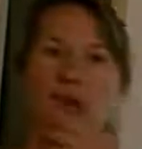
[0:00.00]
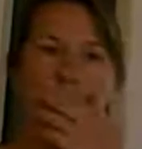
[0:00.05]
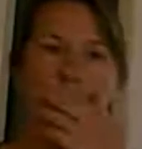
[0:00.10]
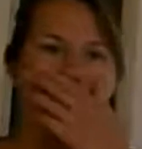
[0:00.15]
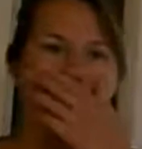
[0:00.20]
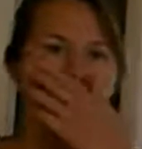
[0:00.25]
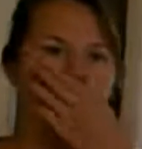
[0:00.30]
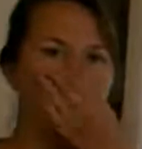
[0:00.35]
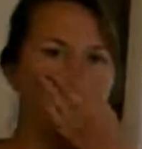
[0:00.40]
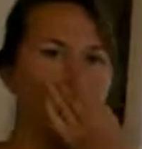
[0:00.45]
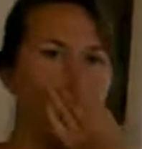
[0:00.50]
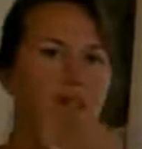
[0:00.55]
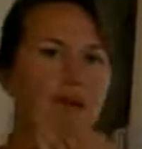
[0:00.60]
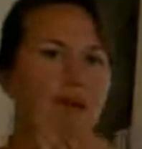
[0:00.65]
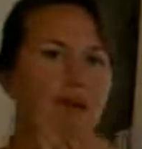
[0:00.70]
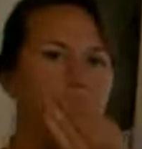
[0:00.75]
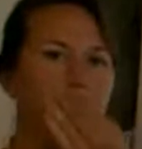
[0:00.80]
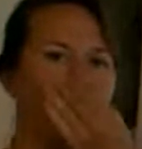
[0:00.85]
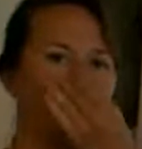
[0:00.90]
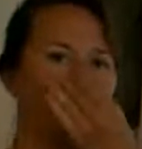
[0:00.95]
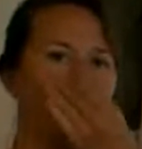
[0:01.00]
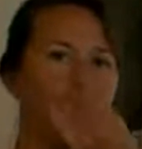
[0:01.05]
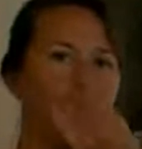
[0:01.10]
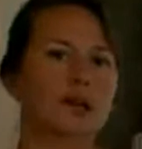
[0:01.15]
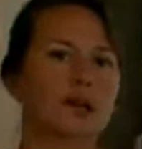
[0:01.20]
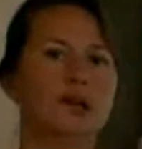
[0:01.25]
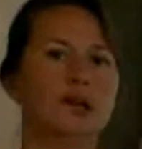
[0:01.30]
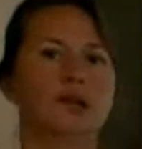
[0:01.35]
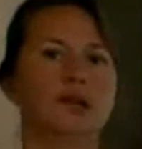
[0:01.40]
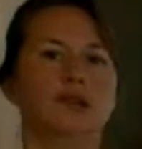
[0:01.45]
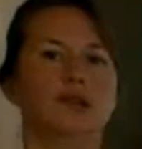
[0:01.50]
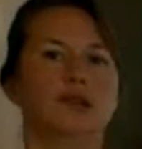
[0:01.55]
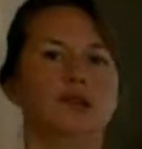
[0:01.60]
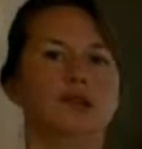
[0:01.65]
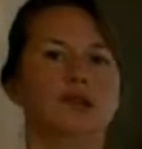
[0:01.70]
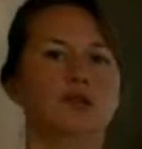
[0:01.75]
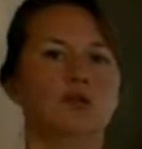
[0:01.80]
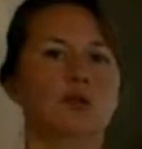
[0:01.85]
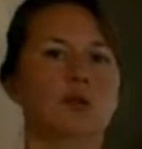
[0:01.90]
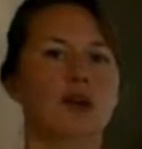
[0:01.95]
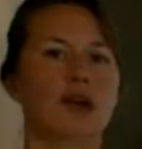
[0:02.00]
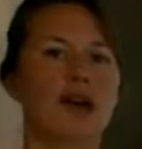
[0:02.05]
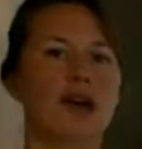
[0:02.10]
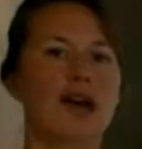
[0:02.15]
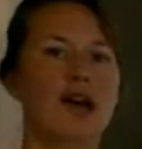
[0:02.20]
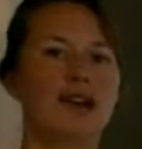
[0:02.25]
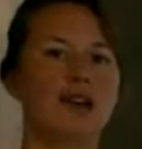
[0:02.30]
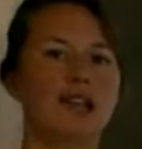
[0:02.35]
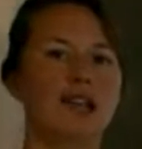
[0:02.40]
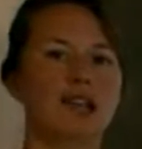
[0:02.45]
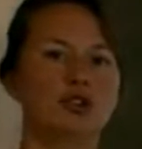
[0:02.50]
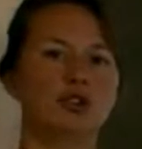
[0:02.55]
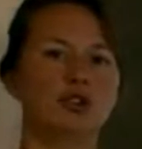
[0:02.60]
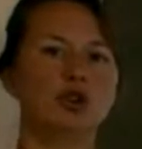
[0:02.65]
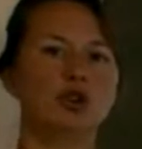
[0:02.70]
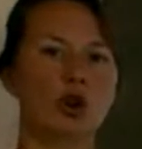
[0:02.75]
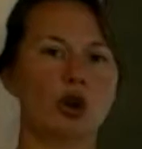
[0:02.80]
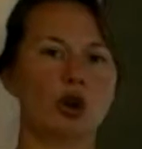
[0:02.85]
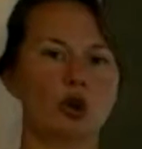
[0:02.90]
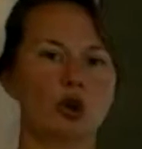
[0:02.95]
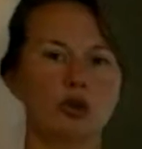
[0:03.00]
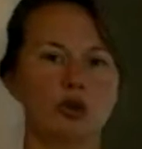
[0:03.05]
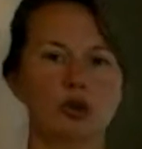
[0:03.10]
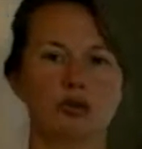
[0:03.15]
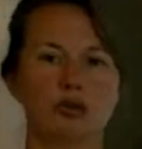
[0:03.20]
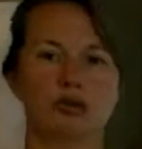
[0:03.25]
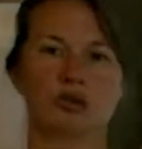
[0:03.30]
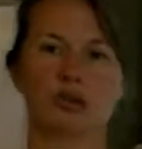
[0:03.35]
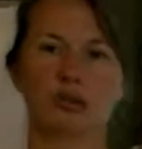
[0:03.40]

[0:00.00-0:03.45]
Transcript: up. Okay, so at each node,